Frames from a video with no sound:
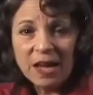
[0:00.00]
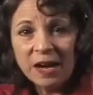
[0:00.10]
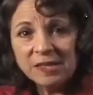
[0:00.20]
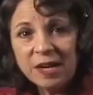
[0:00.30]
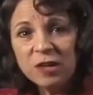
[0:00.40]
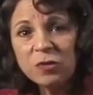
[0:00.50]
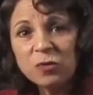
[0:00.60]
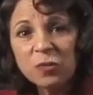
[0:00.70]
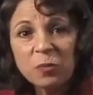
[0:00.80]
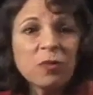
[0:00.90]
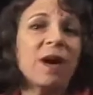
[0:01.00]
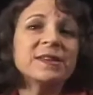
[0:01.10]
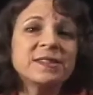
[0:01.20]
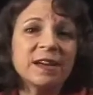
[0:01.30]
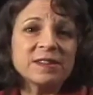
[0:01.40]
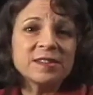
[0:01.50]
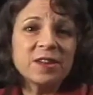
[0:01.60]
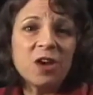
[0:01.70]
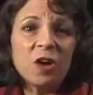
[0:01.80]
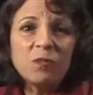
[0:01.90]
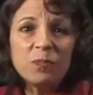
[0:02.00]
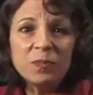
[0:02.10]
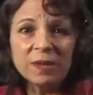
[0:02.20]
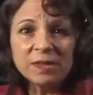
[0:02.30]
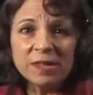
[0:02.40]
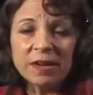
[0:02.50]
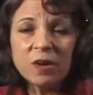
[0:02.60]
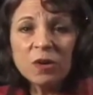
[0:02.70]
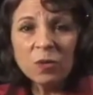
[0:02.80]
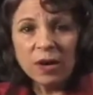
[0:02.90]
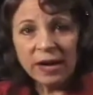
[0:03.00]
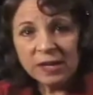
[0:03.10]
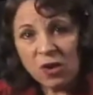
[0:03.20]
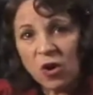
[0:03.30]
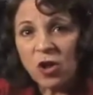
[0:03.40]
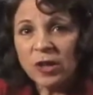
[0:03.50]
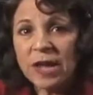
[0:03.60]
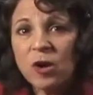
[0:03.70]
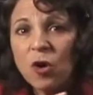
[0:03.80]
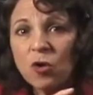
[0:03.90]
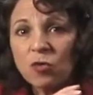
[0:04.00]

I take you through the process of building what I call a